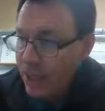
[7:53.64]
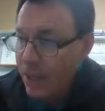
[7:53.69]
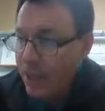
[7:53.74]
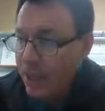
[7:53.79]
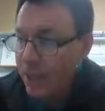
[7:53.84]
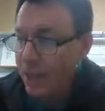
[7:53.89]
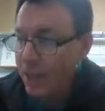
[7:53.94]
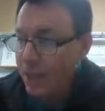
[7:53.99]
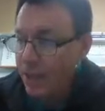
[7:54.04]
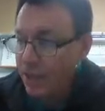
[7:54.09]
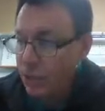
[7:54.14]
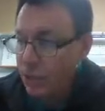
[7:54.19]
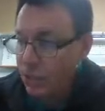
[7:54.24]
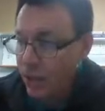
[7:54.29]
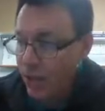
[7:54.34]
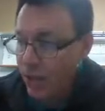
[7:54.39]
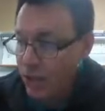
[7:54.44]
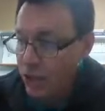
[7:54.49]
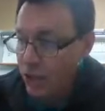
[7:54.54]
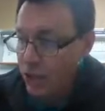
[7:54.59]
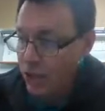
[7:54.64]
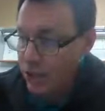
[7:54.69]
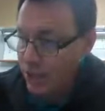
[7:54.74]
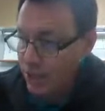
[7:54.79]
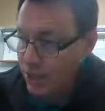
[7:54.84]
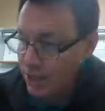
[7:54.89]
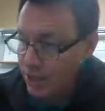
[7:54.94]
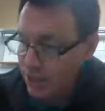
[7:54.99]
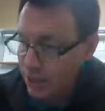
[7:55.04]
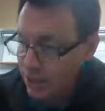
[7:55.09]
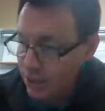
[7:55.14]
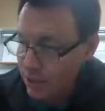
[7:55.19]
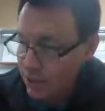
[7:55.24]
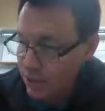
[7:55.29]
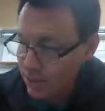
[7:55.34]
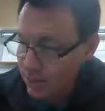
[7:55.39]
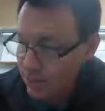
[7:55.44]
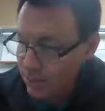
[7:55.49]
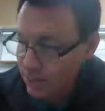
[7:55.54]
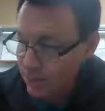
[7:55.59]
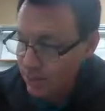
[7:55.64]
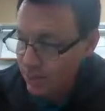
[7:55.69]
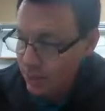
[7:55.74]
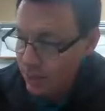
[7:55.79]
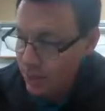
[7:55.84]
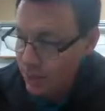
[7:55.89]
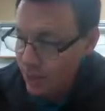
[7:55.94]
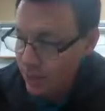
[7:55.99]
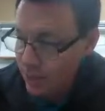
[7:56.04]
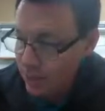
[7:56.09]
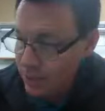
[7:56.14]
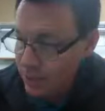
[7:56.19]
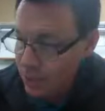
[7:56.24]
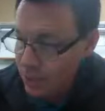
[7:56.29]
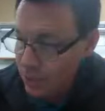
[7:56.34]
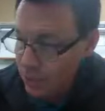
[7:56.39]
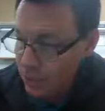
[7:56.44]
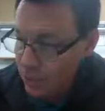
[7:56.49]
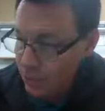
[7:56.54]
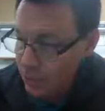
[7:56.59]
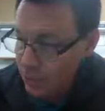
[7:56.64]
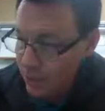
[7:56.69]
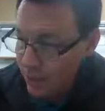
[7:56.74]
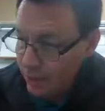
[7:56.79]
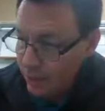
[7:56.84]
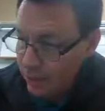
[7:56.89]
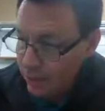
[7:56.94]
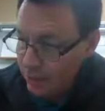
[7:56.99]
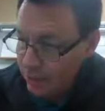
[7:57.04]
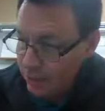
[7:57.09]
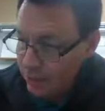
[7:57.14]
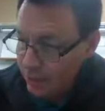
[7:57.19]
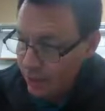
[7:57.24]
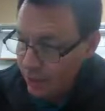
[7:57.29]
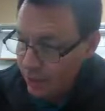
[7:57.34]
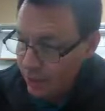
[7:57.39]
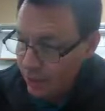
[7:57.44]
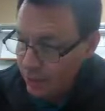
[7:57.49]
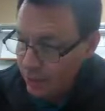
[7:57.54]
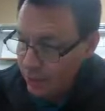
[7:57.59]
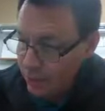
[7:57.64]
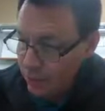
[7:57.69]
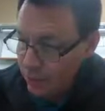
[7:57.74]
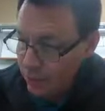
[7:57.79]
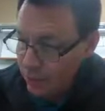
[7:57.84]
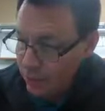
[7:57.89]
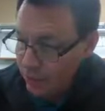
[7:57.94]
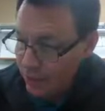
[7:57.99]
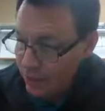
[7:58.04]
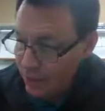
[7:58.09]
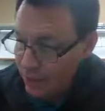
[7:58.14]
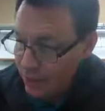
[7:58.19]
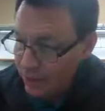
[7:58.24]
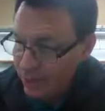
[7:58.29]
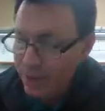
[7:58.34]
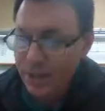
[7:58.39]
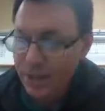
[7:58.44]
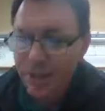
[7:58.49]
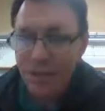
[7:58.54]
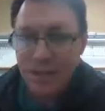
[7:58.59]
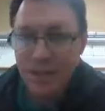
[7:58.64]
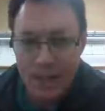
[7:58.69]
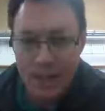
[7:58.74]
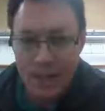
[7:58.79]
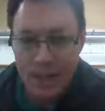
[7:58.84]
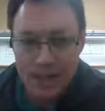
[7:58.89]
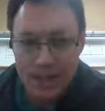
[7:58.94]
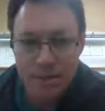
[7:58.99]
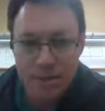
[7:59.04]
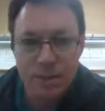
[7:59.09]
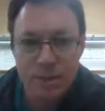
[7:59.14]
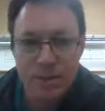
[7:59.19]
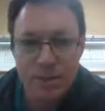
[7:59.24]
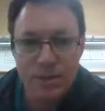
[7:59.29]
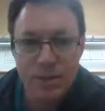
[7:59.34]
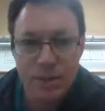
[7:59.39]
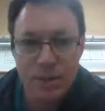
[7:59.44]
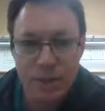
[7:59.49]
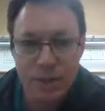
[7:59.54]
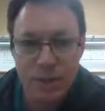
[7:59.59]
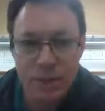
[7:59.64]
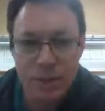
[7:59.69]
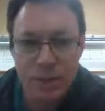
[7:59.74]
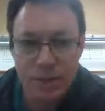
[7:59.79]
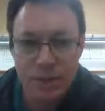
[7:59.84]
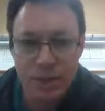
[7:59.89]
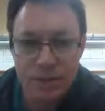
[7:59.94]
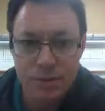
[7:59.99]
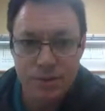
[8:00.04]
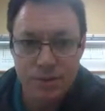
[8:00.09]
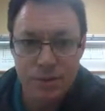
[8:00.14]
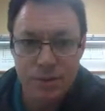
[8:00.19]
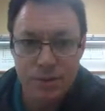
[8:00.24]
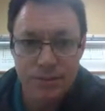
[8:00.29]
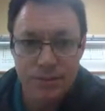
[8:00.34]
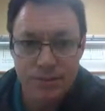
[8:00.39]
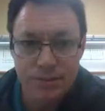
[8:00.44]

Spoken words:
and then rationalize it, negative 2 radical 5 over 5, that is the correct answer.